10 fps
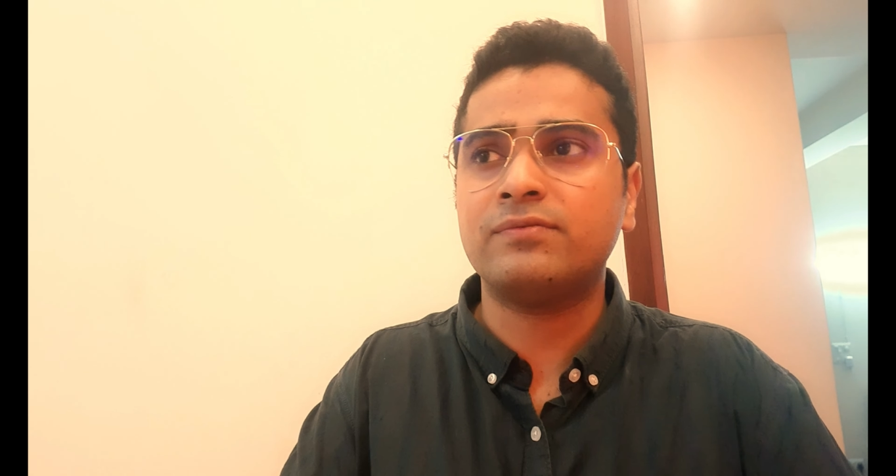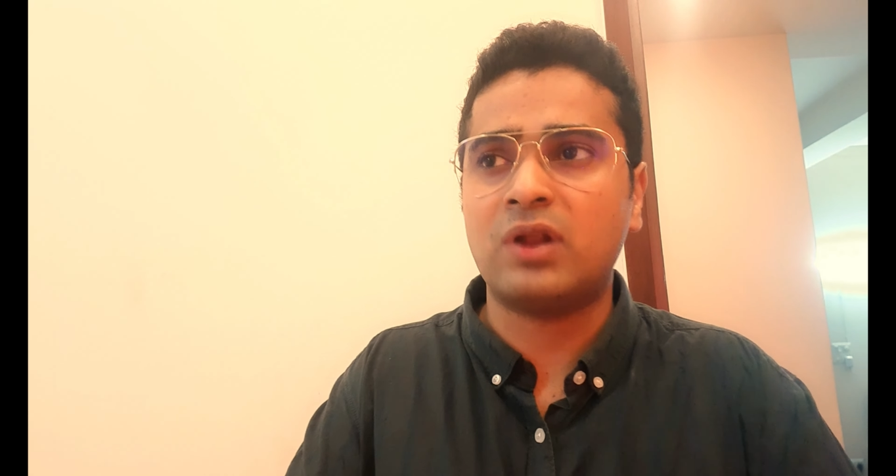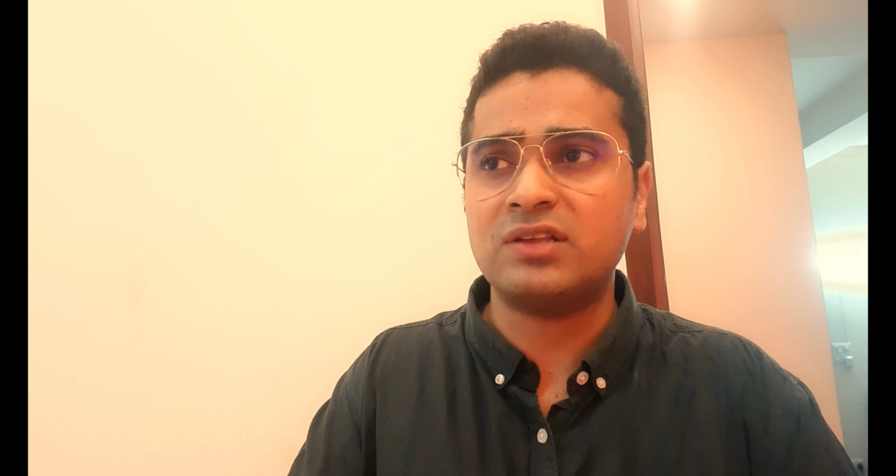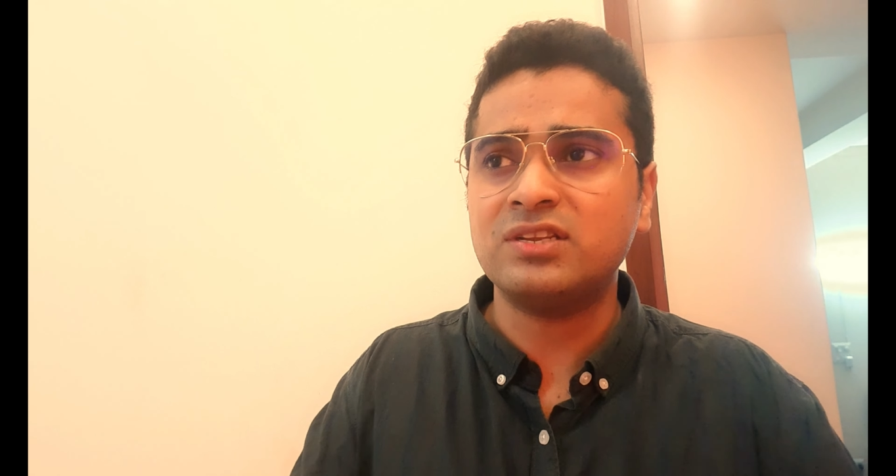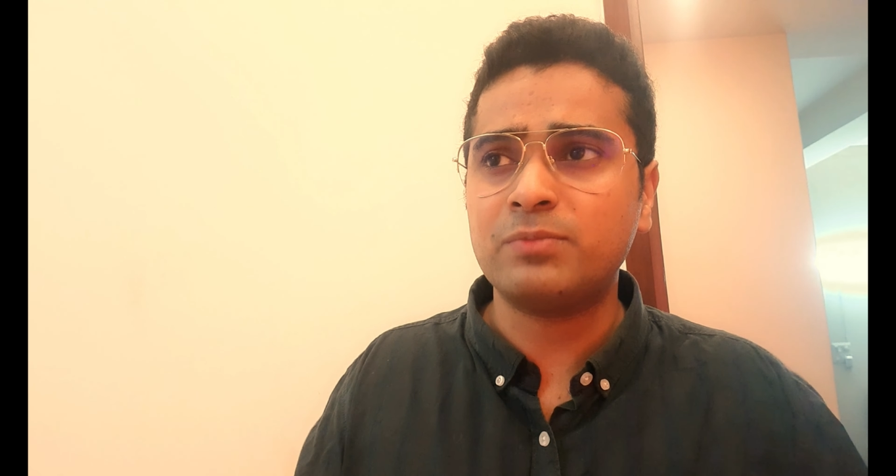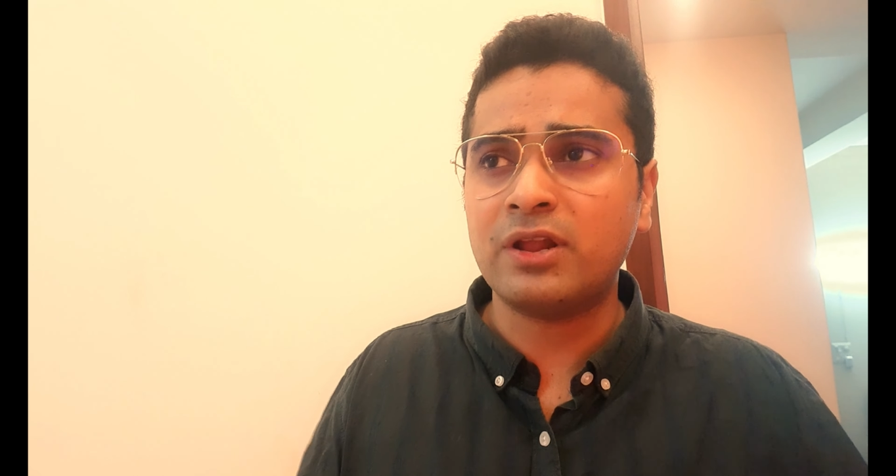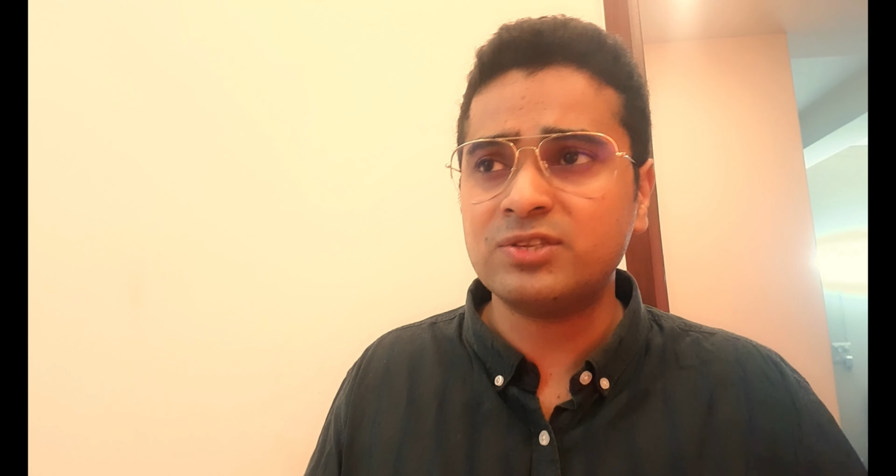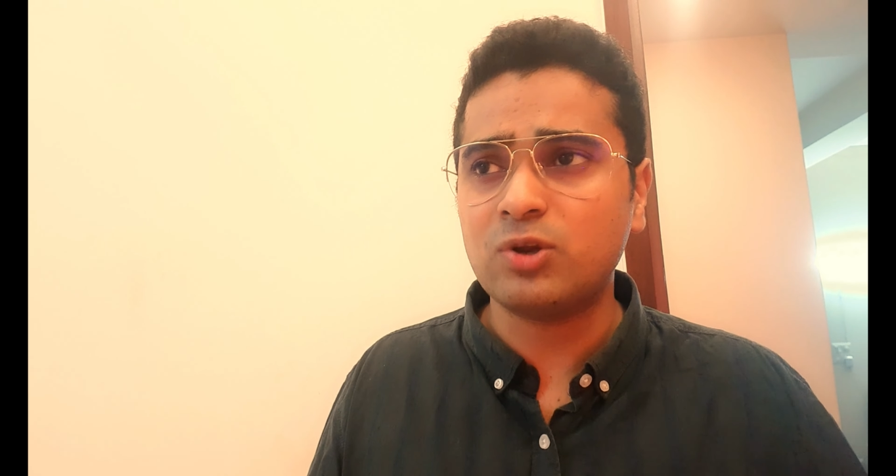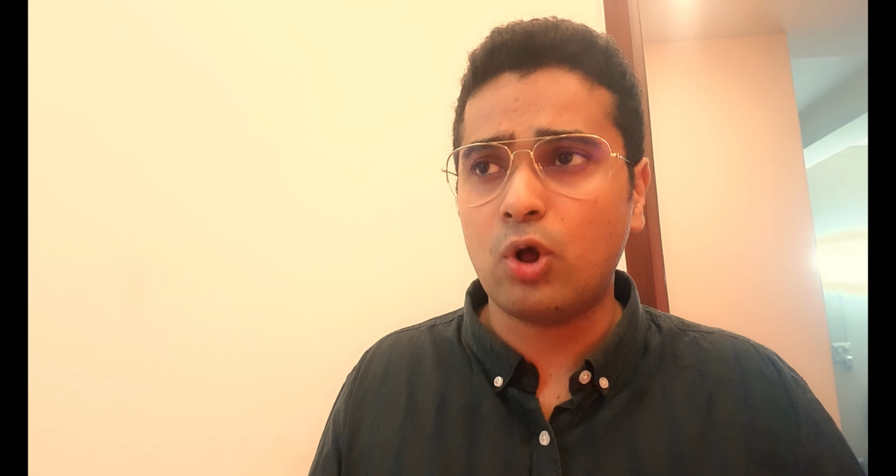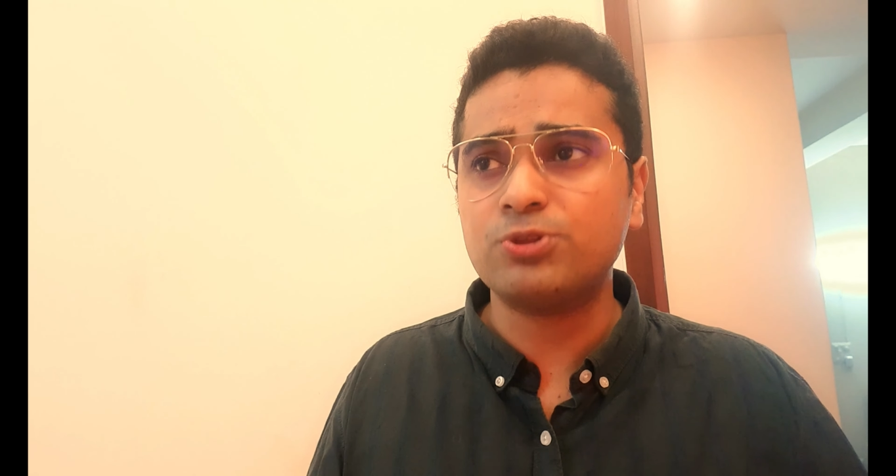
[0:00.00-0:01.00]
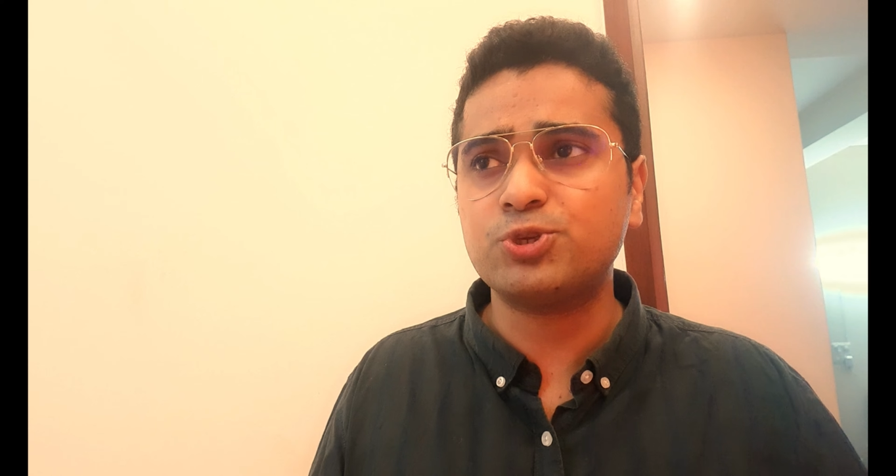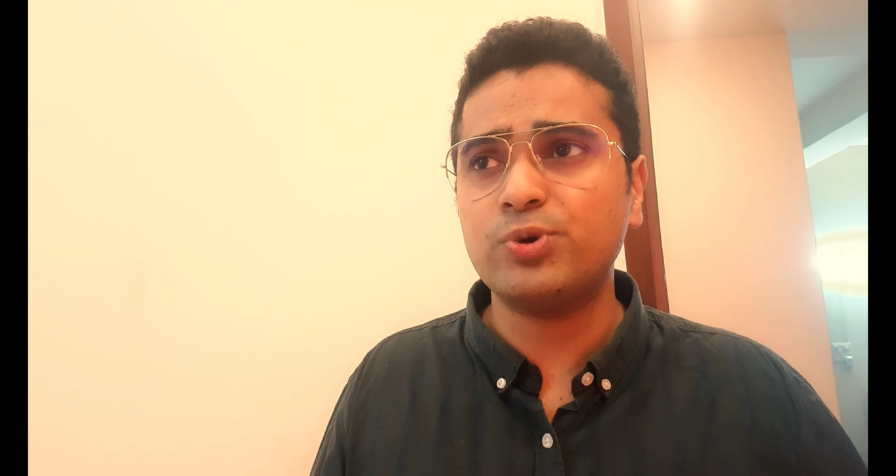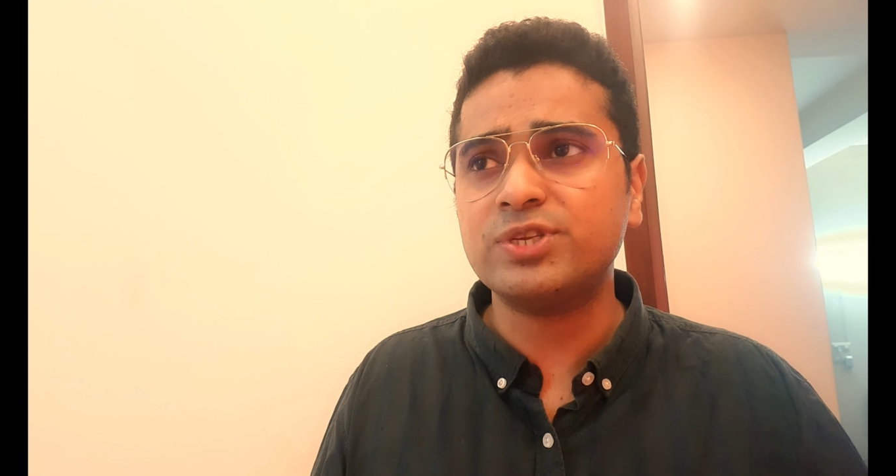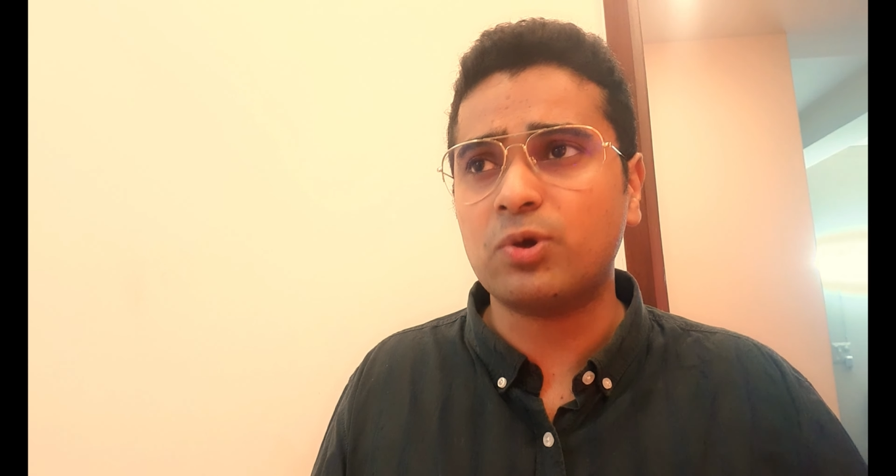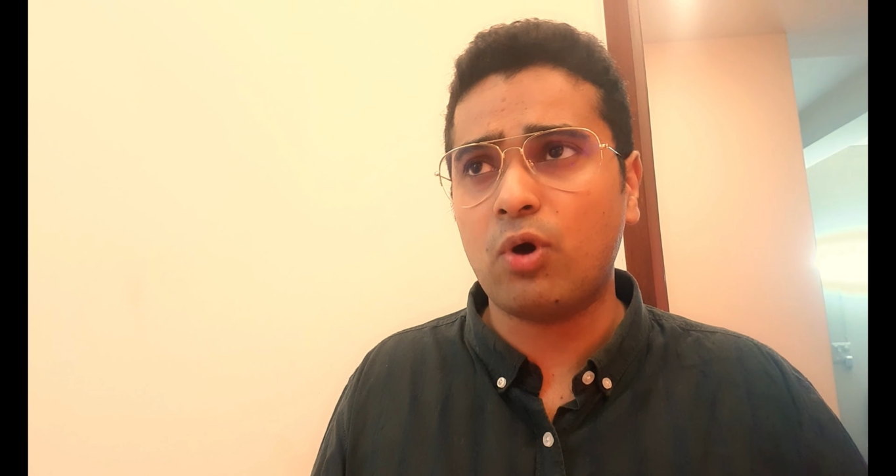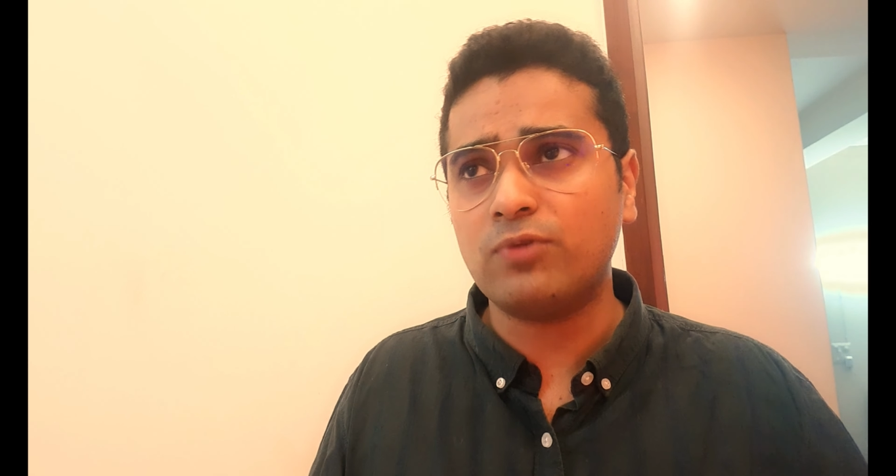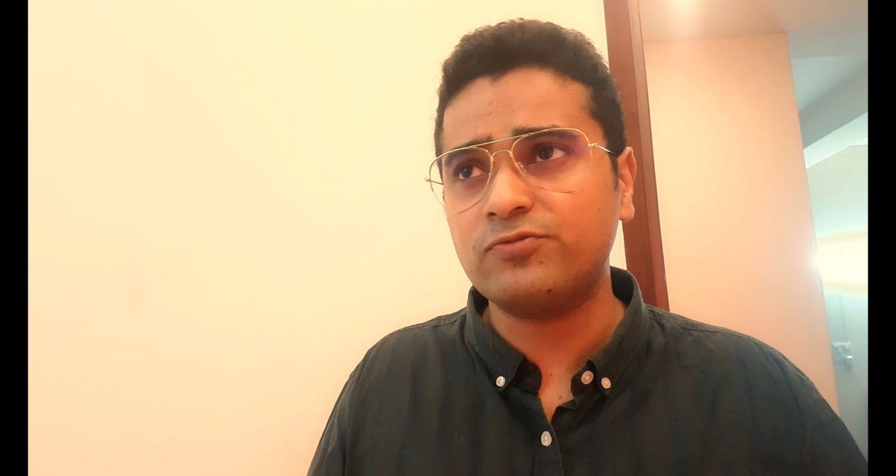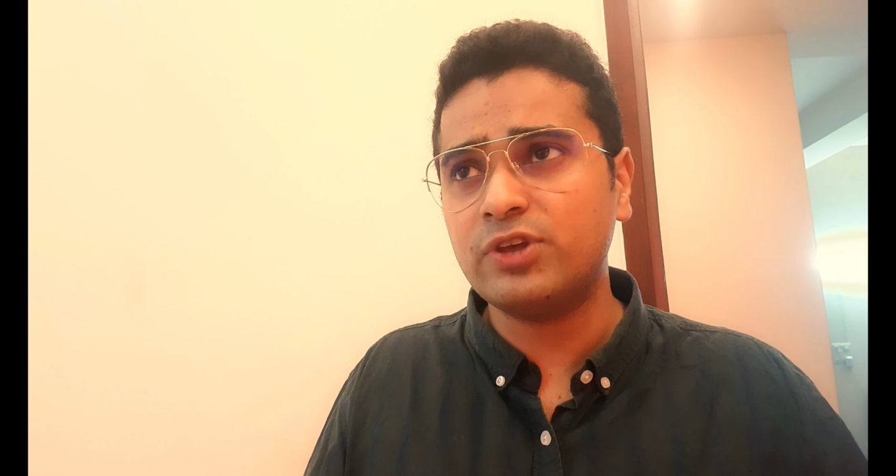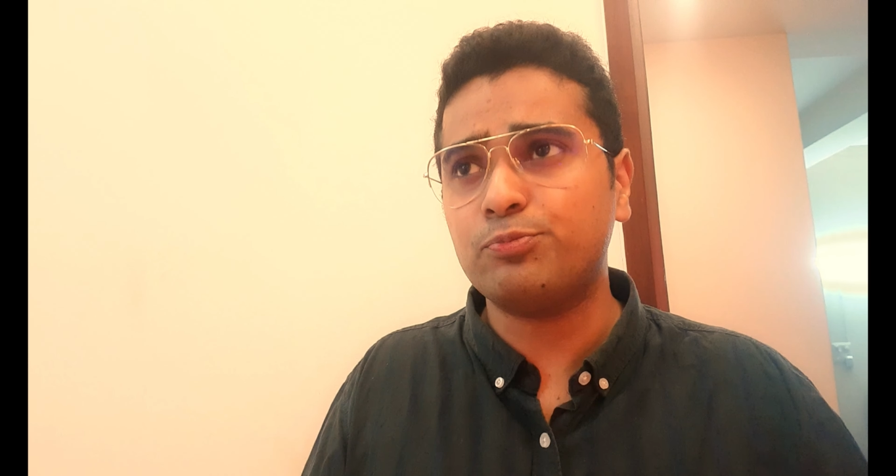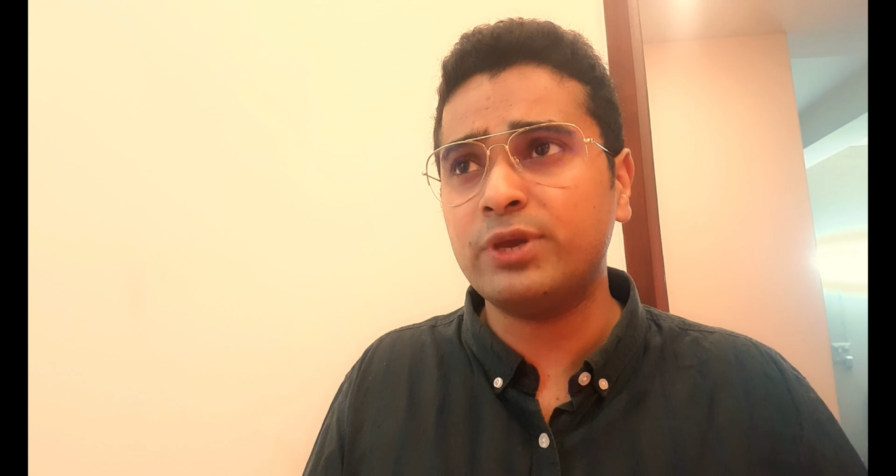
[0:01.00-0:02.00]
Russell Brunson also is
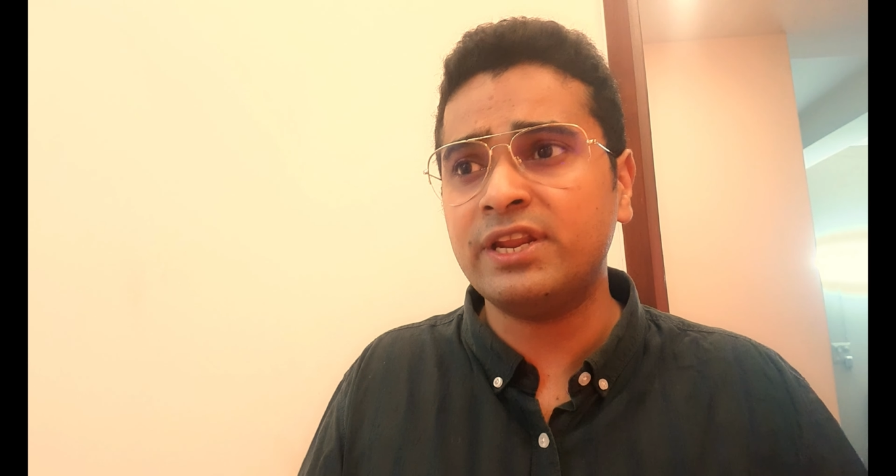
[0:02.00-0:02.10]
of the